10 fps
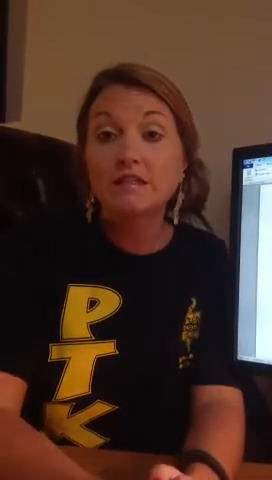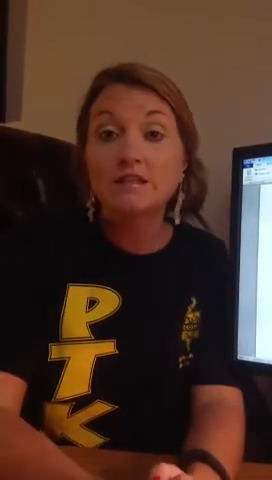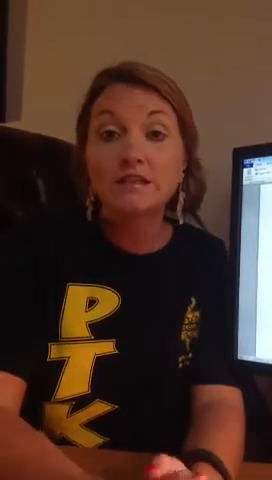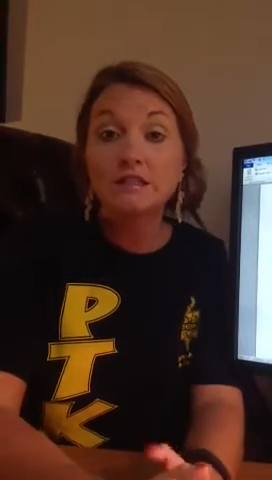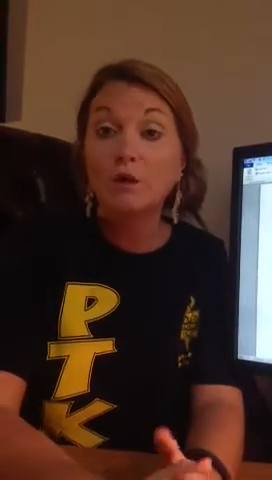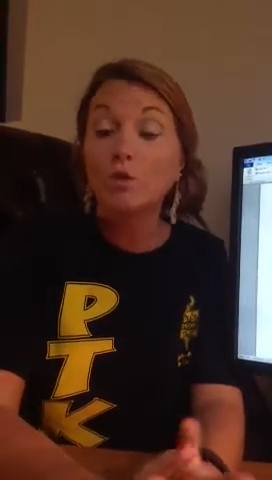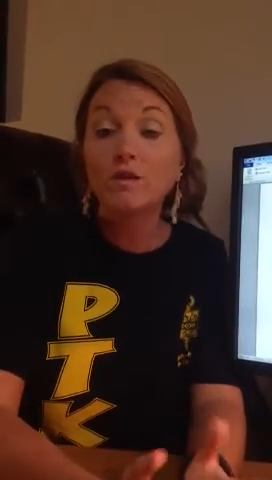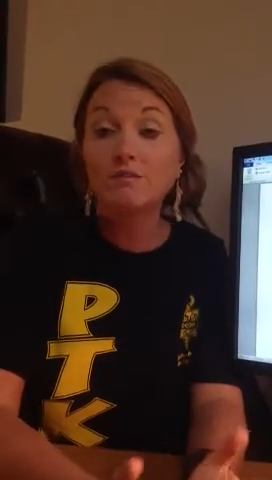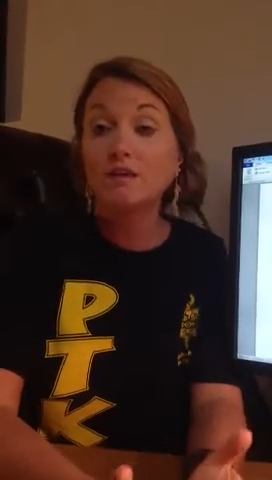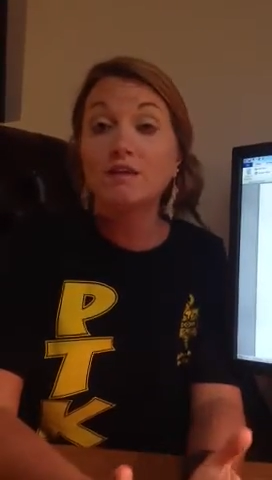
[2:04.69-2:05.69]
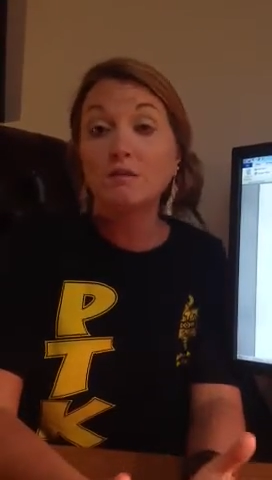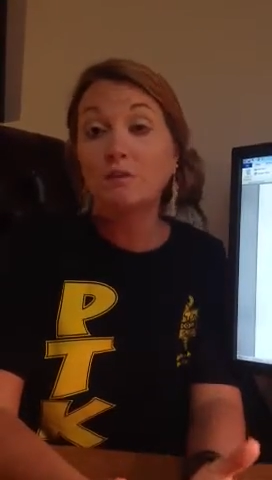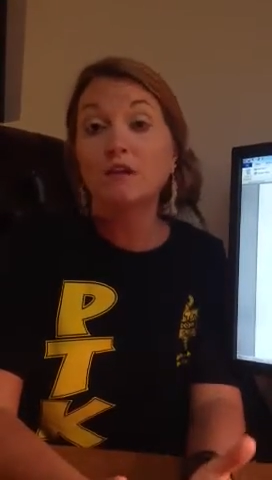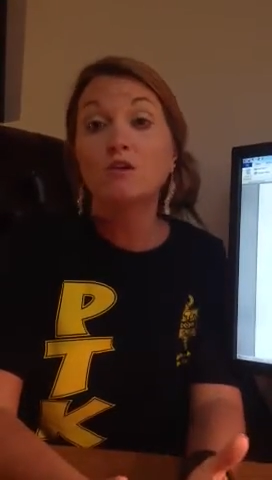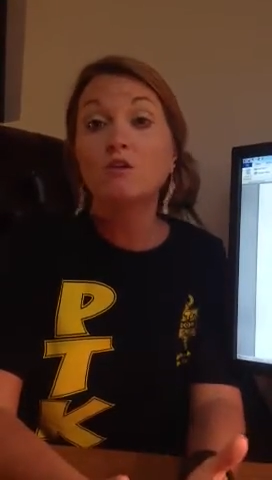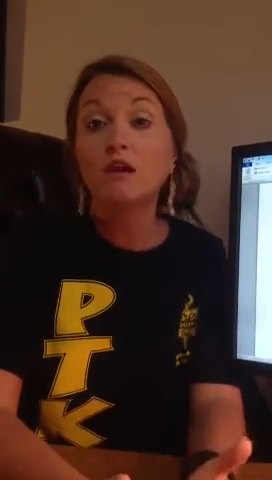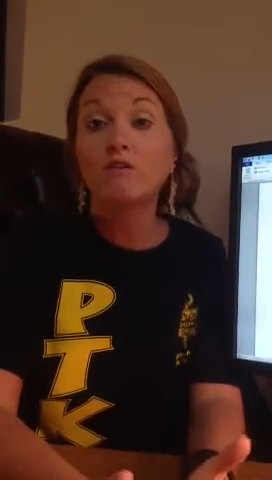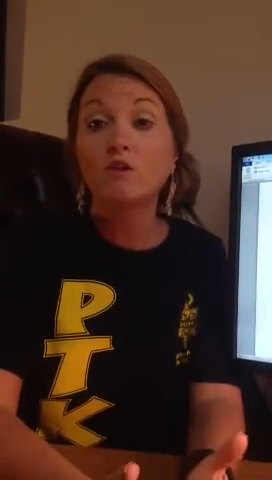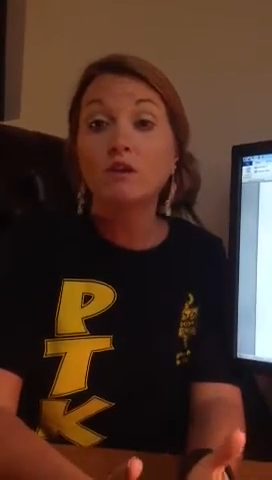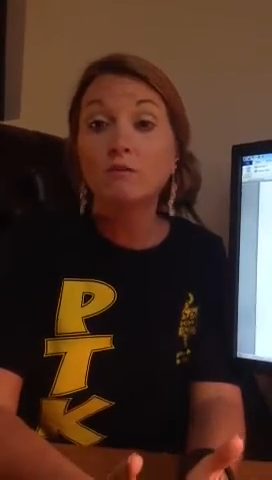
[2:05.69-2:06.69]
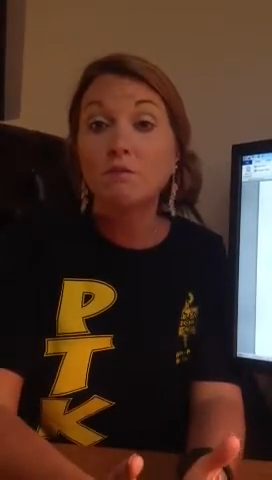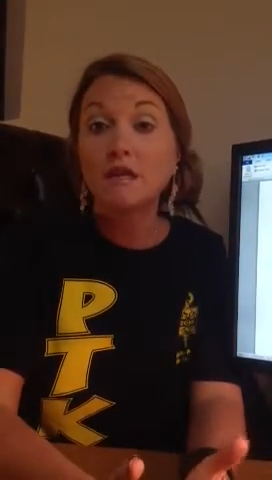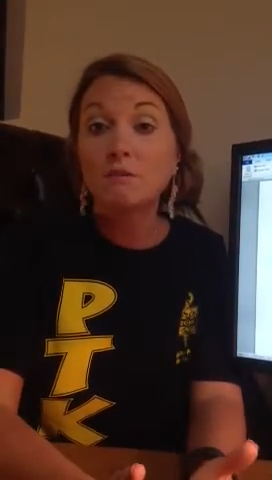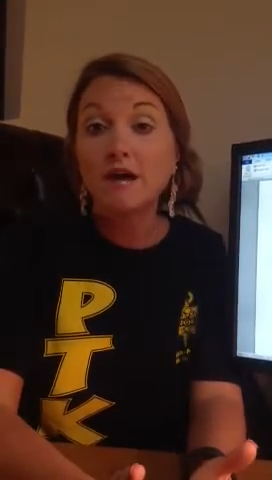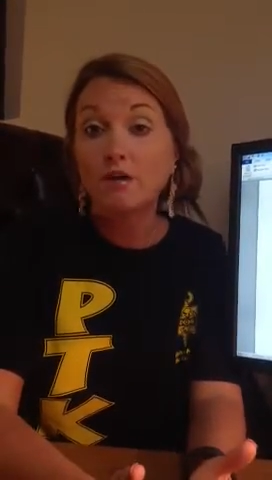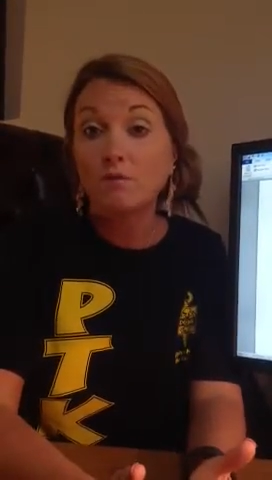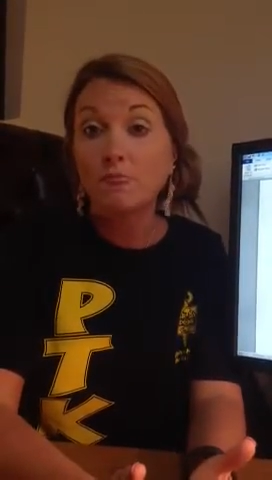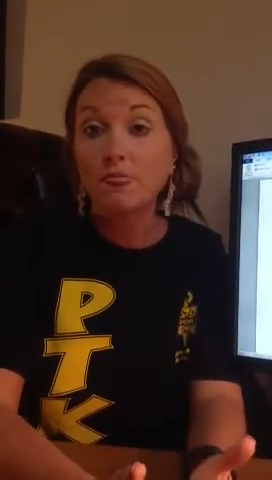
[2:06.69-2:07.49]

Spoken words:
and that's the only thing that paragraph can be about.